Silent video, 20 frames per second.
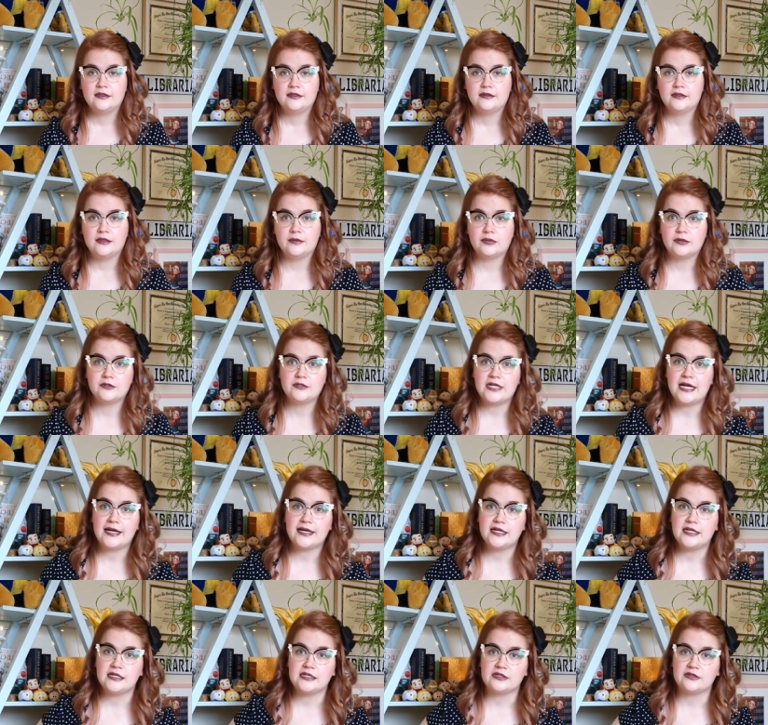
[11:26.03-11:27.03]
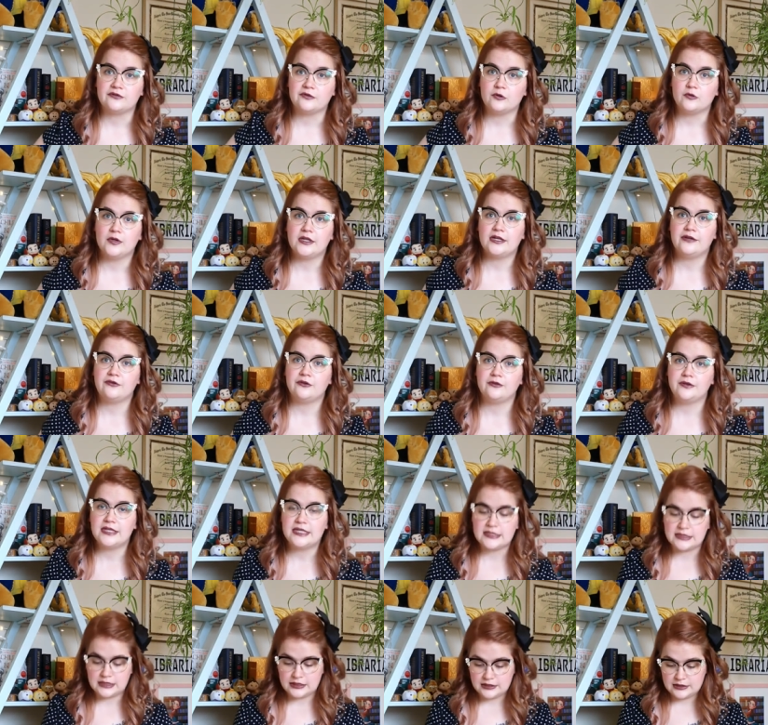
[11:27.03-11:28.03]
the protagonist, for whatever
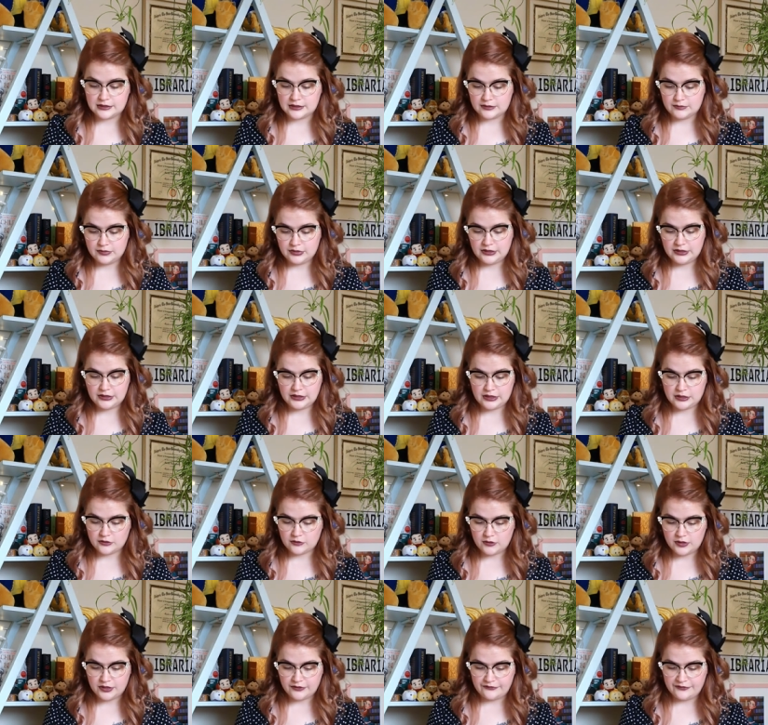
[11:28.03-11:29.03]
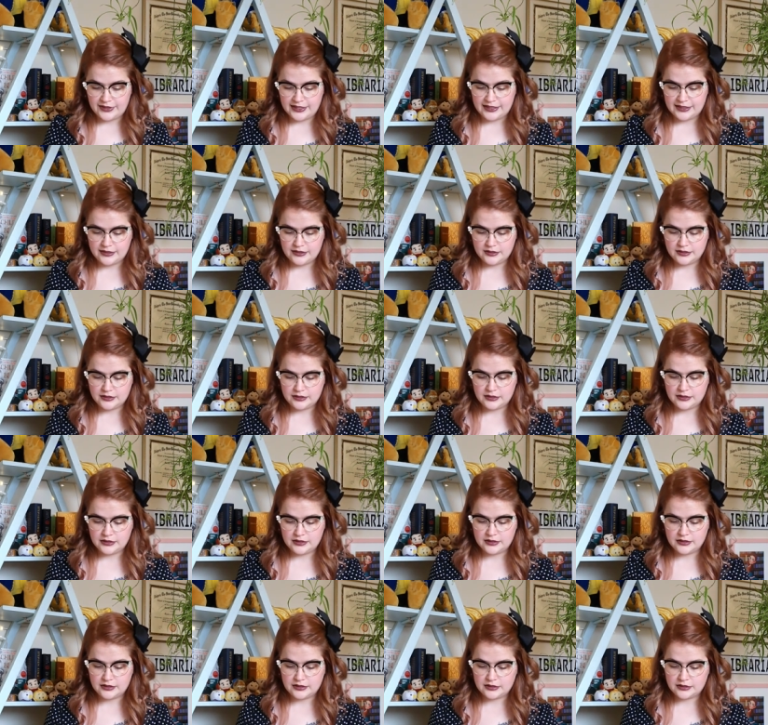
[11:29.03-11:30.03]
reason, completely unqualified,
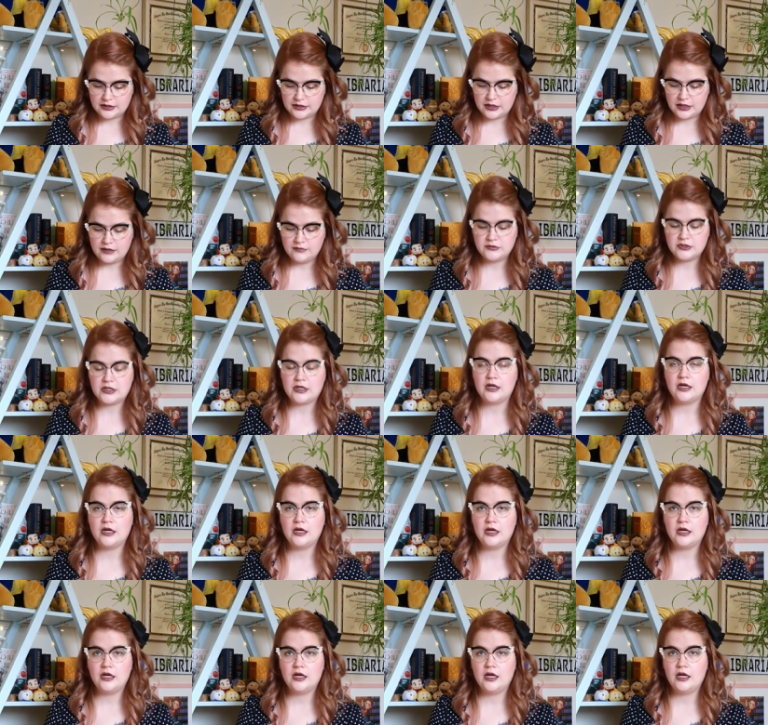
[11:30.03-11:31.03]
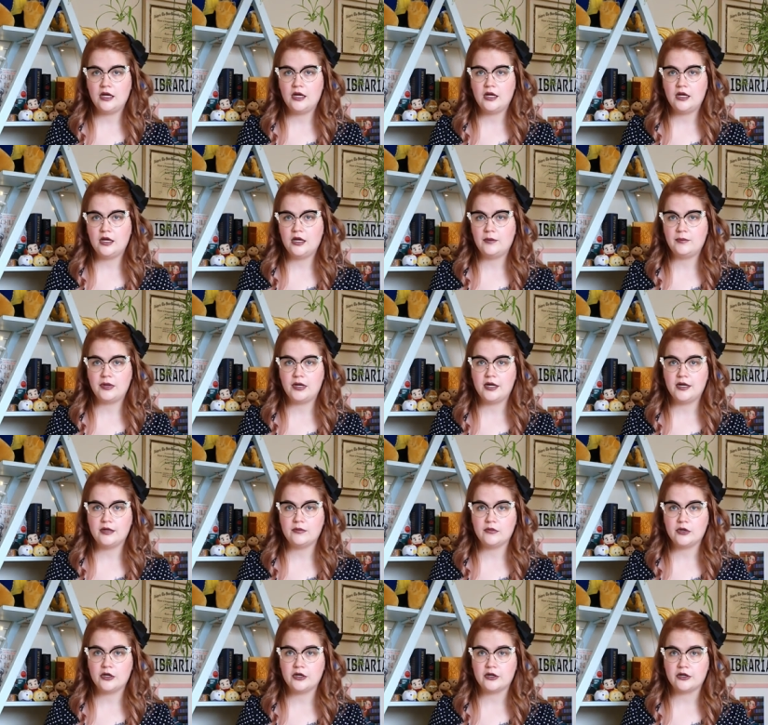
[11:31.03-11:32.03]
comes upon a
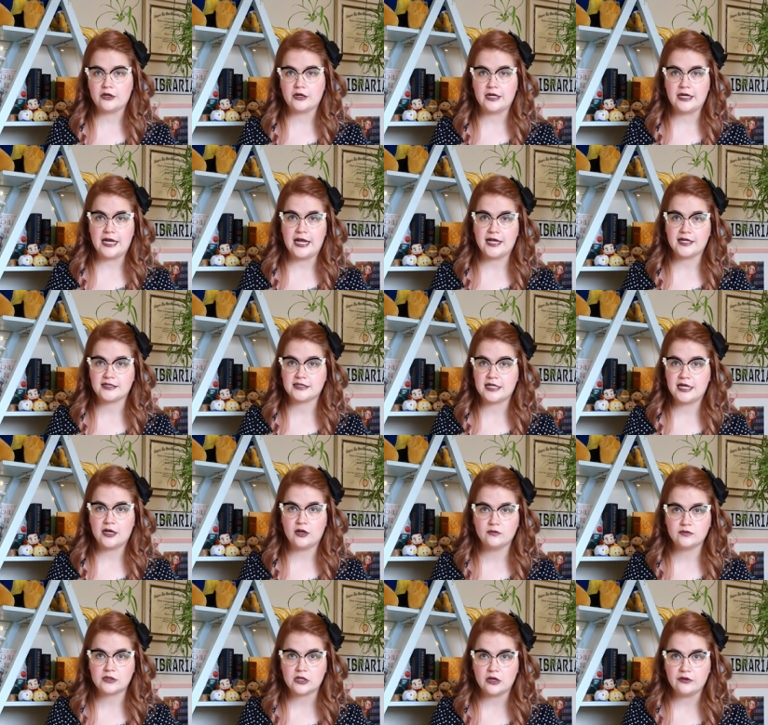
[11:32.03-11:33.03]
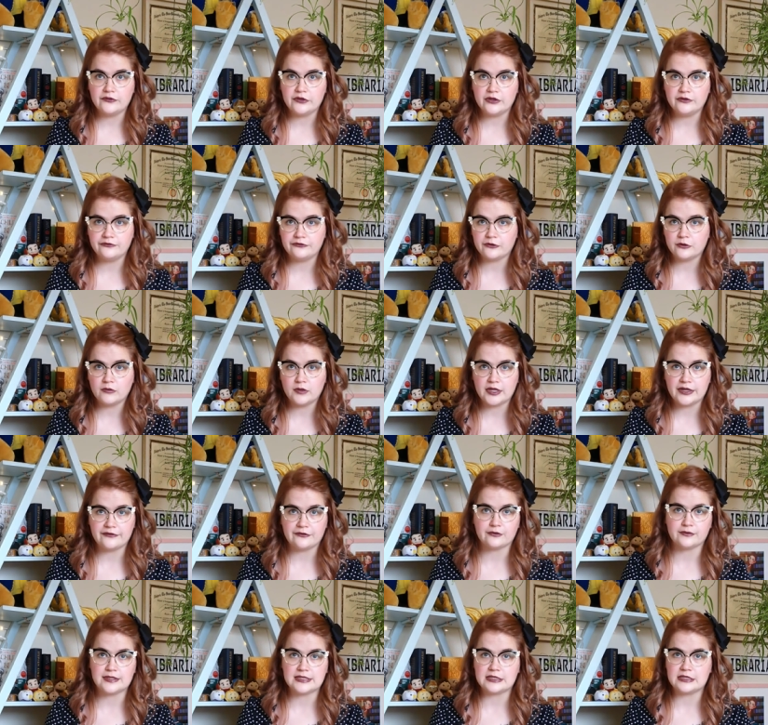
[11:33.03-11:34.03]
murder and has to help solve it for
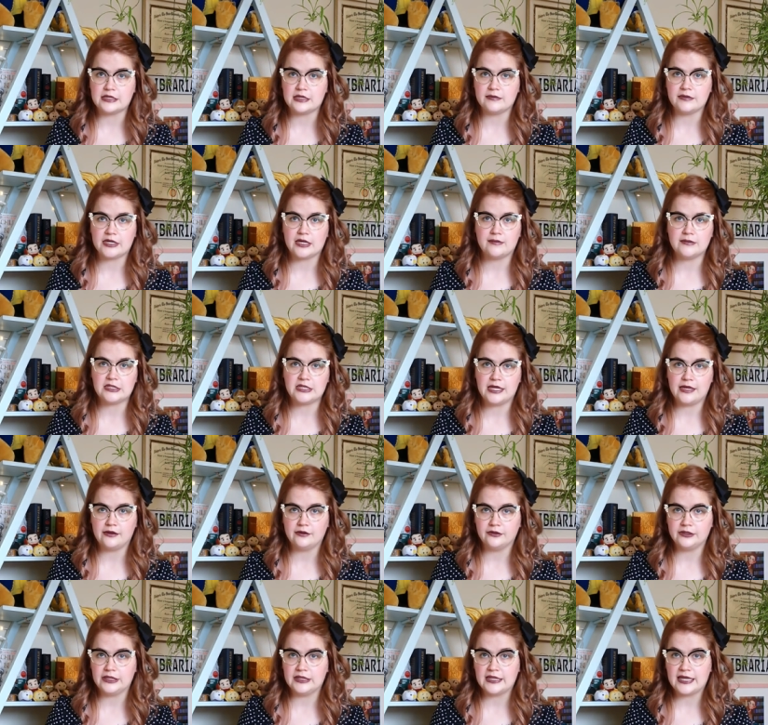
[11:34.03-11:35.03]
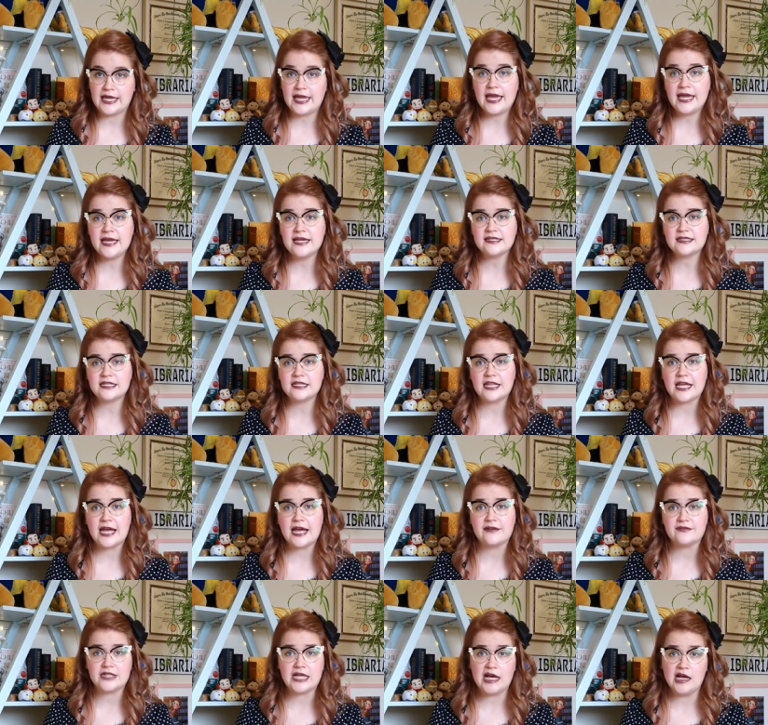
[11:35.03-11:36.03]
whatever reason. They become entangled in the case and they
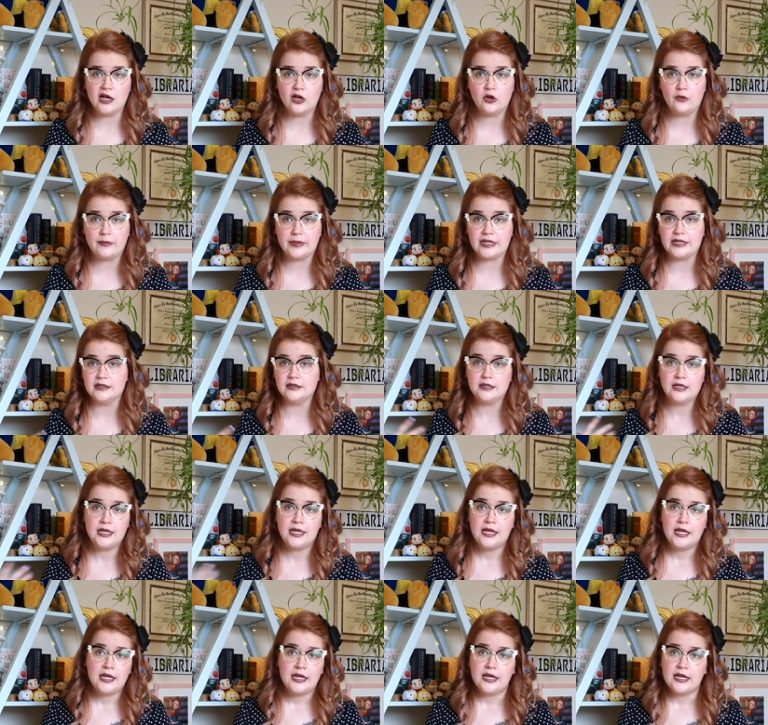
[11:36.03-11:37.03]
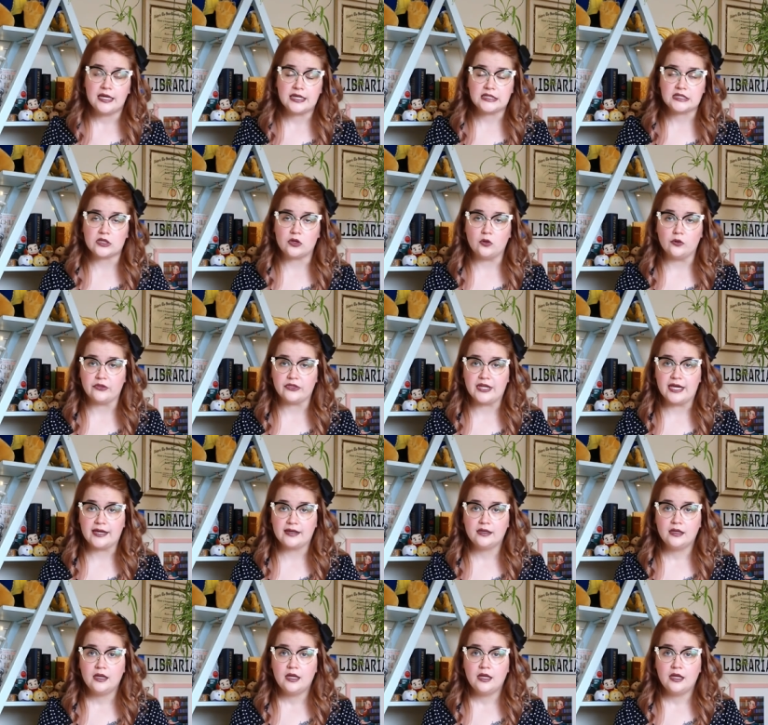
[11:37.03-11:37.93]
have to help, and it's a whole thing.